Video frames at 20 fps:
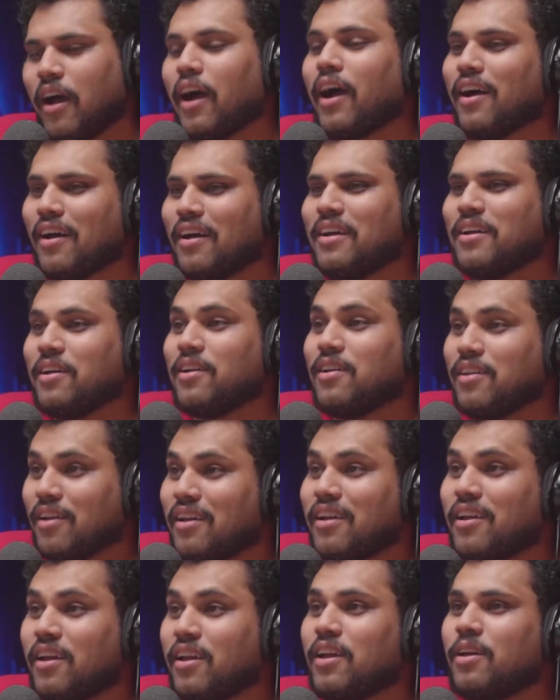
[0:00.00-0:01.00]
Yeah. People were
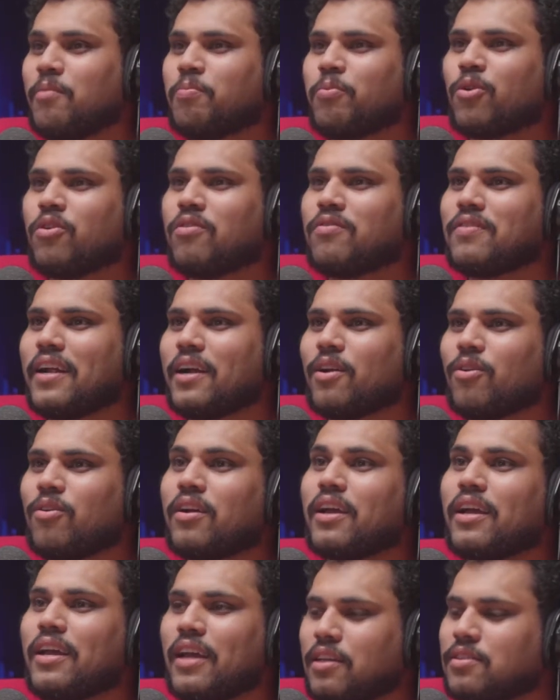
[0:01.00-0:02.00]
losing. He proved that,
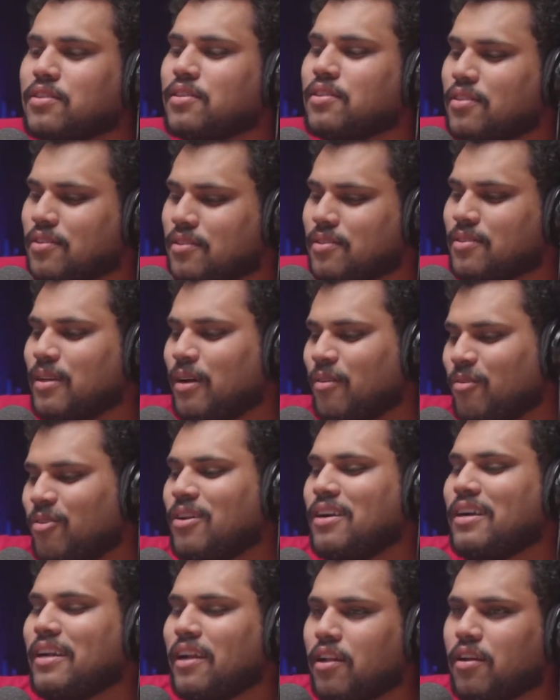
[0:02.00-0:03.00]
okay, yeah, see, this is how
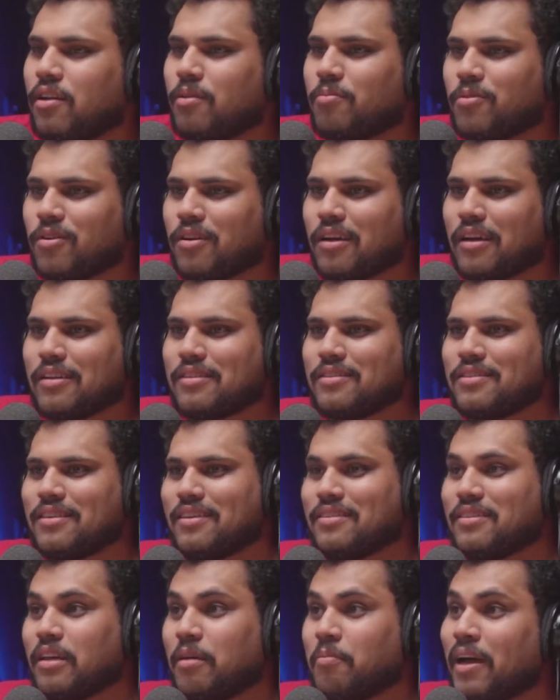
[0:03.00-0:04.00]
volatile
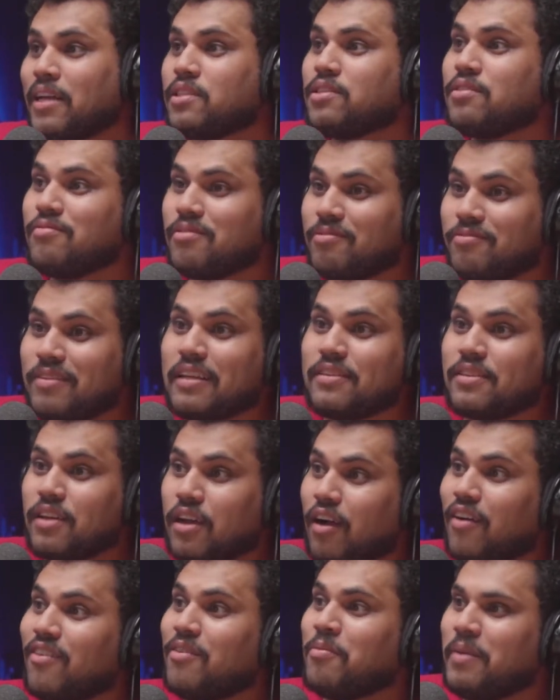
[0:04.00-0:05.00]
cryptocurrency is. Imagine if there's a
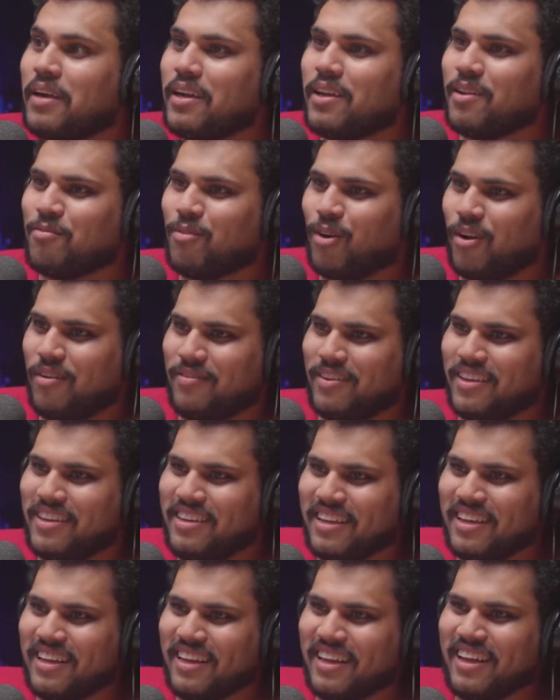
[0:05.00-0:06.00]
government involved.
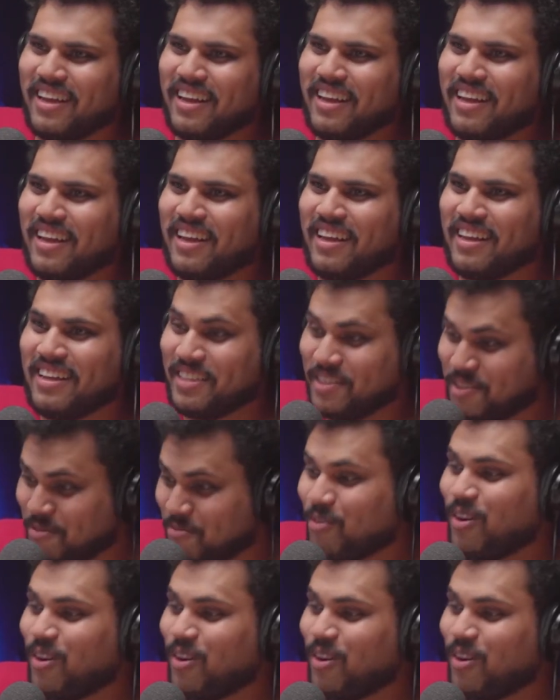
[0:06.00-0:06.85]
It's